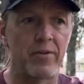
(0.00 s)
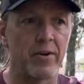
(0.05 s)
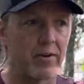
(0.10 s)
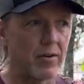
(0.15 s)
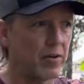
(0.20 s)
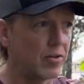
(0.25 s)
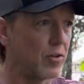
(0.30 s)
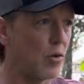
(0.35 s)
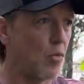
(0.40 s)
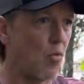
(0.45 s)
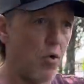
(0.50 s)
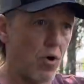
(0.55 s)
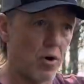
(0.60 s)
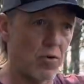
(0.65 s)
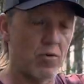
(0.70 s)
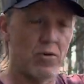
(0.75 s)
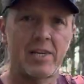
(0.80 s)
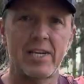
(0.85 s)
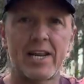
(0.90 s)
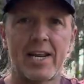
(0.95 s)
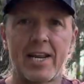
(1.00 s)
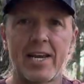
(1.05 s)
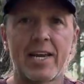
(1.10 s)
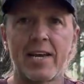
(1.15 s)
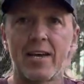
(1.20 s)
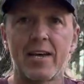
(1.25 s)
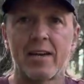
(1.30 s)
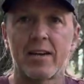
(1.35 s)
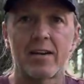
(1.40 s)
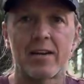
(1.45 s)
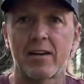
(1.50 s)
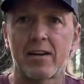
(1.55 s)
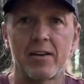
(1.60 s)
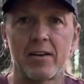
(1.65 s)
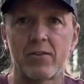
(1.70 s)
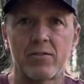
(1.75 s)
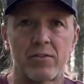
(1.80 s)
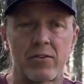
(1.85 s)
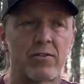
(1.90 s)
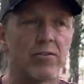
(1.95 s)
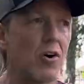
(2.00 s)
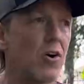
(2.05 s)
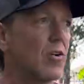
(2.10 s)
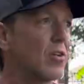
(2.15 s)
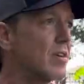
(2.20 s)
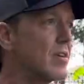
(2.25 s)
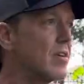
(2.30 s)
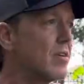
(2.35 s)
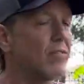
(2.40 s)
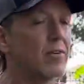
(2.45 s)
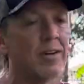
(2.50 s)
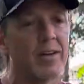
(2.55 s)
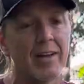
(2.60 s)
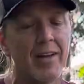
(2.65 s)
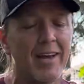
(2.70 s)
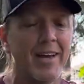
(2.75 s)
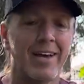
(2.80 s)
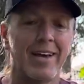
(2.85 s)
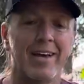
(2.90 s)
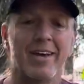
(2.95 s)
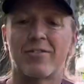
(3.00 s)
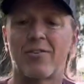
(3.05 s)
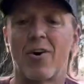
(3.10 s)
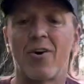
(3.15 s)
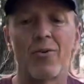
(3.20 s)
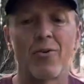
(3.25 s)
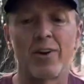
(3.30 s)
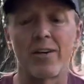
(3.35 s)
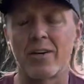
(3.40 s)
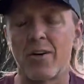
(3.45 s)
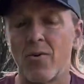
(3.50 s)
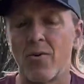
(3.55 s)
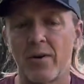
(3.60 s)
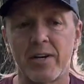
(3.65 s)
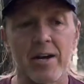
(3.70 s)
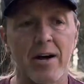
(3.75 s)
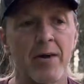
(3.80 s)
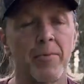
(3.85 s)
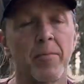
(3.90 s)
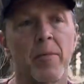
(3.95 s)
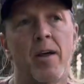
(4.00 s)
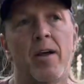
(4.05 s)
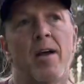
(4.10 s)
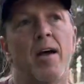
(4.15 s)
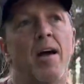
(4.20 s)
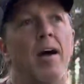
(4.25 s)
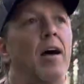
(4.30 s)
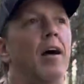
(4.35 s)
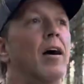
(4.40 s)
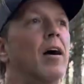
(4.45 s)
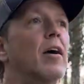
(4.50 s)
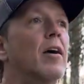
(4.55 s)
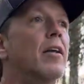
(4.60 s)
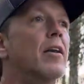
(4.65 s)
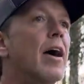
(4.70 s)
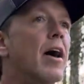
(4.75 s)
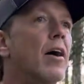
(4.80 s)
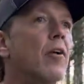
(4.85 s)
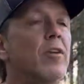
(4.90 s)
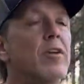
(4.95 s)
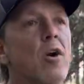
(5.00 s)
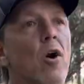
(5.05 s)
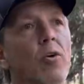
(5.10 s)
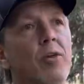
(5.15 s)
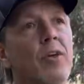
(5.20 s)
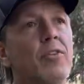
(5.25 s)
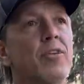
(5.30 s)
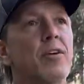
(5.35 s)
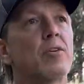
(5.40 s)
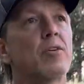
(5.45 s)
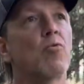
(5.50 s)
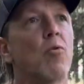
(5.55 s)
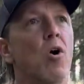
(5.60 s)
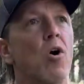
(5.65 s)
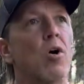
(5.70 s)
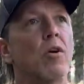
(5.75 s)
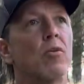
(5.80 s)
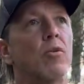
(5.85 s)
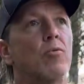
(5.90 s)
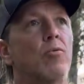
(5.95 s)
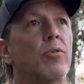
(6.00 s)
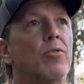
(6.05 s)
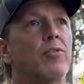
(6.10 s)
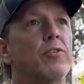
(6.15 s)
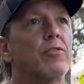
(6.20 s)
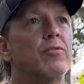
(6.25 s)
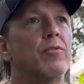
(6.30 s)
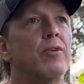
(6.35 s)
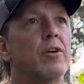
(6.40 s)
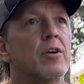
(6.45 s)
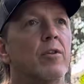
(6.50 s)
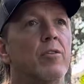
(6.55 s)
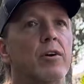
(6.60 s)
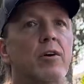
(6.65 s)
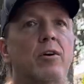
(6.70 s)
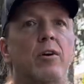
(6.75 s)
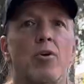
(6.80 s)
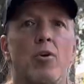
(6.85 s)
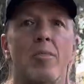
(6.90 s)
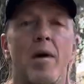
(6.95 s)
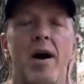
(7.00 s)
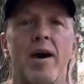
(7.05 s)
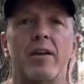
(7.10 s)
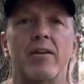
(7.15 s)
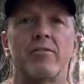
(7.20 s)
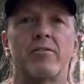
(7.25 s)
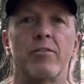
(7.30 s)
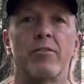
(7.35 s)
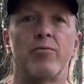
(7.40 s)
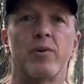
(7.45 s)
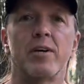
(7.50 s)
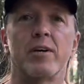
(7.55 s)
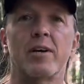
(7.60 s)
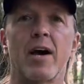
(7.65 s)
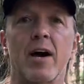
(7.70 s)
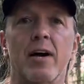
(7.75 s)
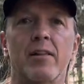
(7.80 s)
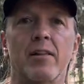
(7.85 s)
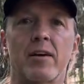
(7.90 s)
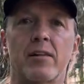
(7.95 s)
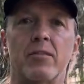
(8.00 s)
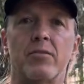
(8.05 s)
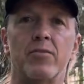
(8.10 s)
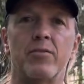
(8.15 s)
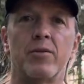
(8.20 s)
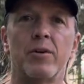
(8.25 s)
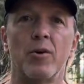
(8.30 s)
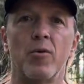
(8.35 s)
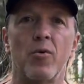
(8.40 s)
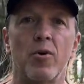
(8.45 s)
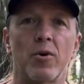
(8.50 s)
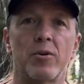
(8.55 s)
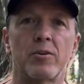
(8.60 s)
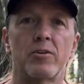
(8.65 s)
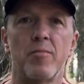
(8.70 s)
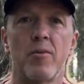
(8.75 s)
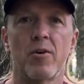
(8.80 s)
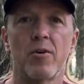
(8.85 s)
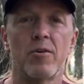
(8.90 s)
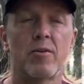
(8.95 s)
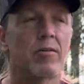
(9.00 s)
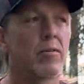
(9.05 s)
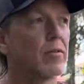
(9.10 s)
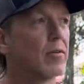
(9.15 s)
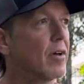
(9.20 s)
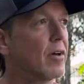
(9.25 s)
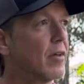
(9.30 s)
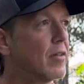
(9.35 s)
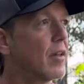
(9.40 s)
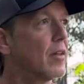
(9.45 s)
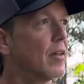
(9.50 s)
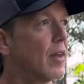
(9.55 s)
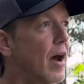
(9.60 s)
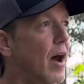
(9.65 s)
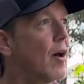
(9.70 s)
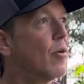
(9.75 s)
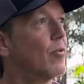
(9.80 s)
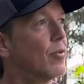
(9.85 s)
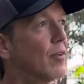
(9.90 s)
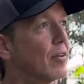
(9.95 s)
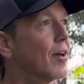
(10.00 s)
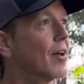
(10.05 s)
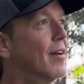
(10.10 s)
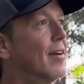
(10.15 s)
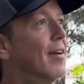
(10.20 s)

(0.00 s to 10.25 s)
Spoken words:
the water leading in is all even, and it's already going down. Now, the only thing wrong with this video that could go bad is if we got like 2 feet of water tomorrow, and then I would,